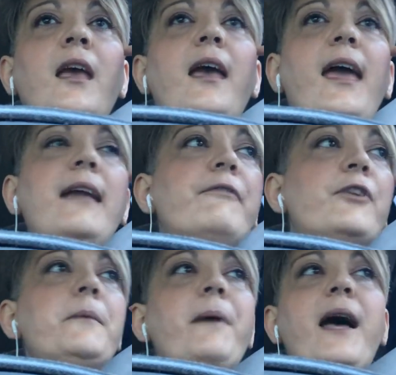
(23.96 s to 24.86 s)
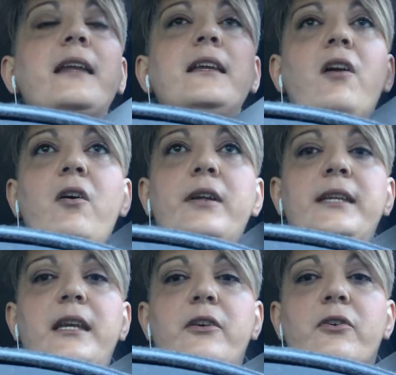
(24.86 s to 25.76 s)
Everybody on
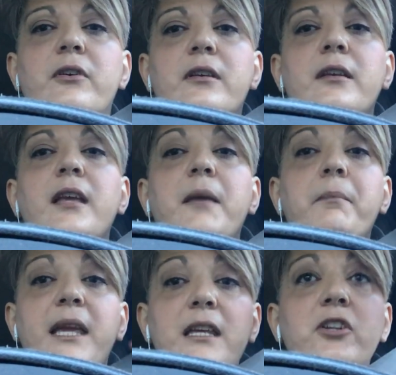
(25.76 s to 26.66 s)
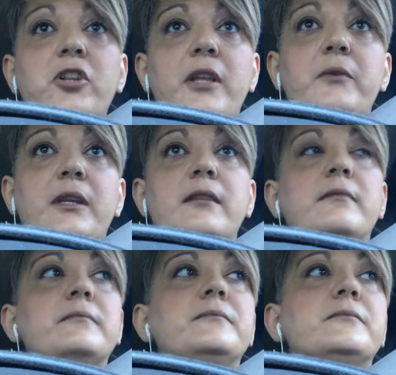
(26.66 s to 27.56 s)
here, me included,
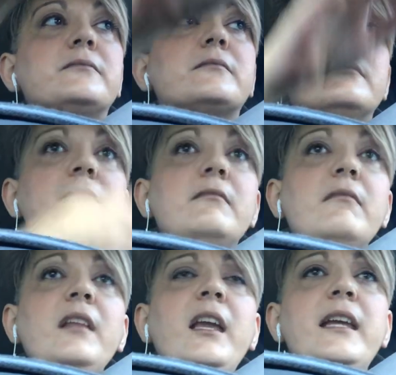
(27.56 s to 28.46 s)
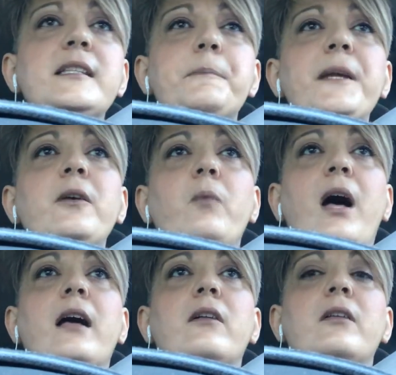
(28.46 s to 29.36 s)
it's been a
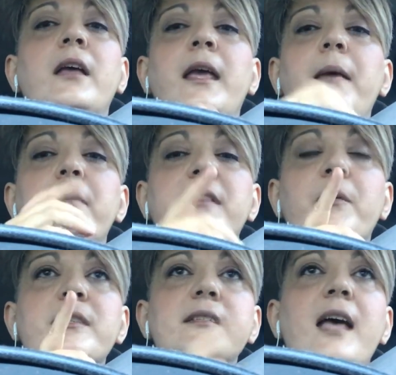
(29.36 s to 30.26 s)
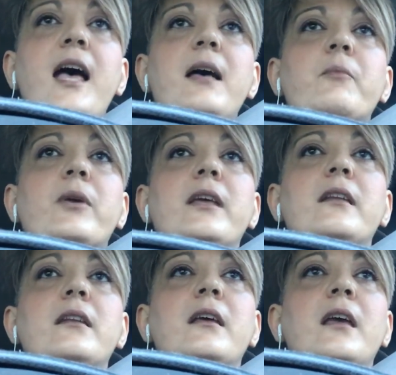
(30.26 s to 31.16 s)
while, but there was a time
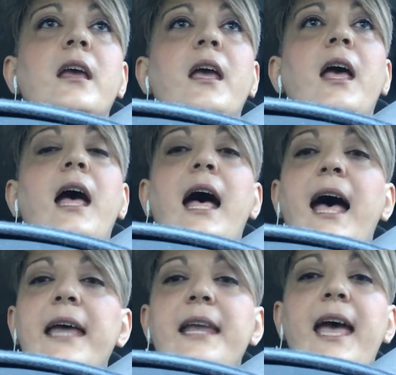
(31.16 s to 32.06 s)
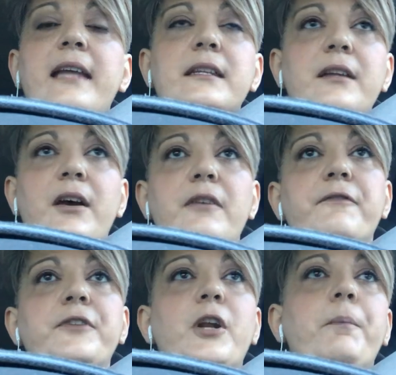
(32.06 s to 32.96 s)
when I had had enough.
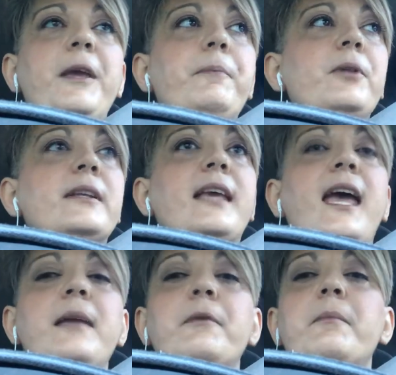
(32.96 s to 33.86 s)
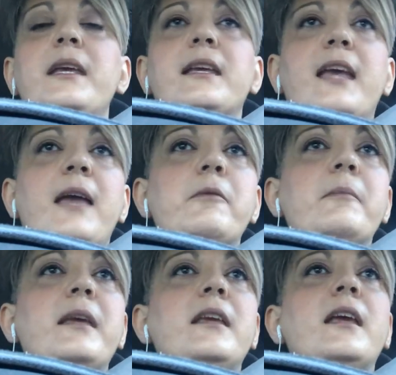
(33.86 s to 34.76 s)
You know, people had came at me and came at
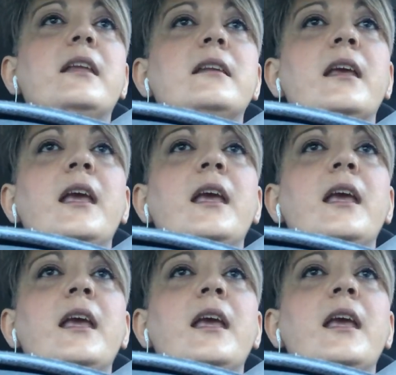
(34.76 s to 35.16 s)
me, and